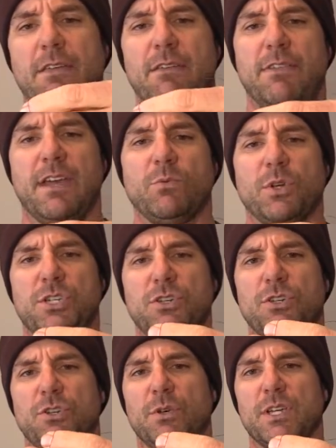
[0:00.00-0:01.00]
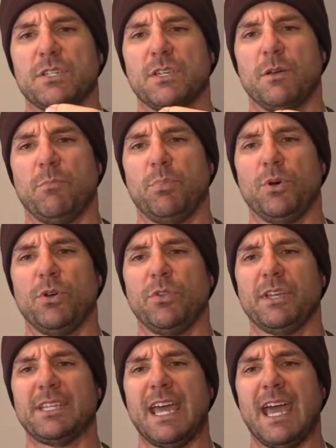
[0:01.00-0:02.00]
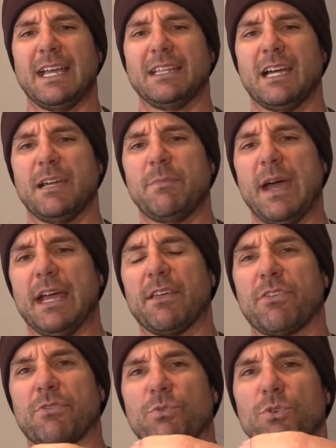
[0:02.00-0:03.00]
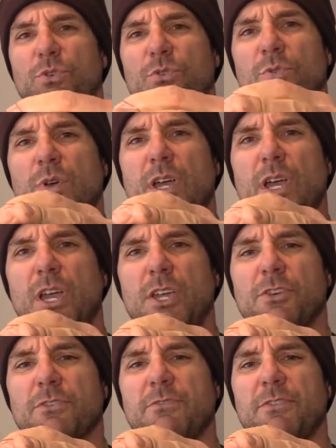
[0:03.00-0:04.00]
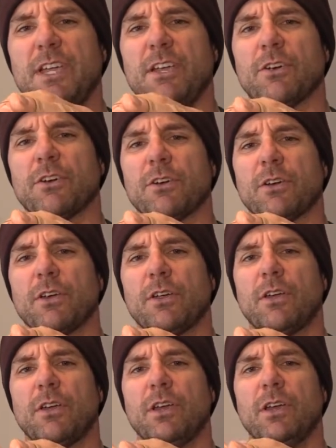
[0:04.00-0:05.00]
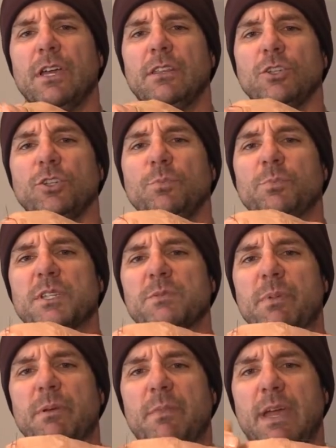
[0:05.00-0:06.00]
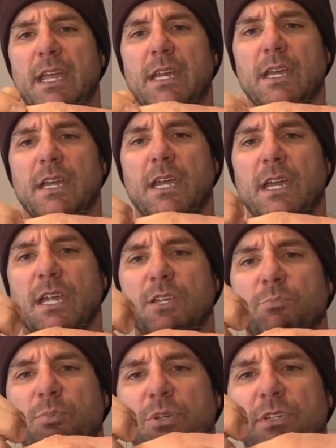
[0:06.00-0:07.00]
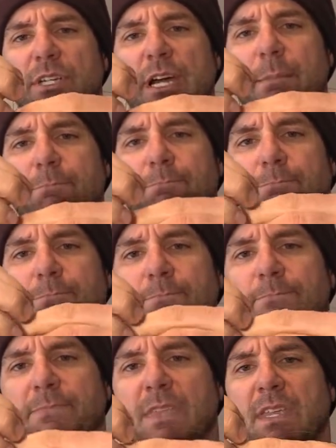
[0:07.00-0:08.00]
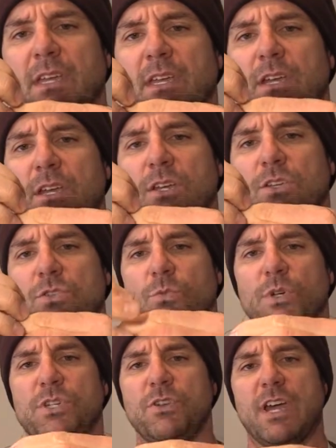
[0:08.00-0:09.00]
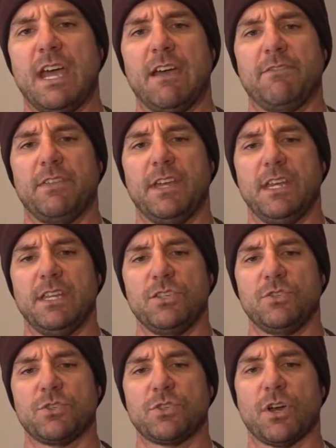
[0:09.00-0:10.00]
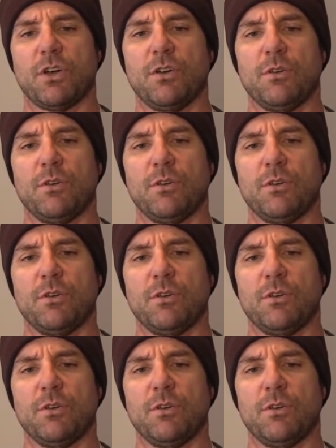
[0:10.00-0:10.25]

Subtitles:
Then what you do is pull the tag line back through your finger in the loop that's been made, and you pull it up. So what you have then is you start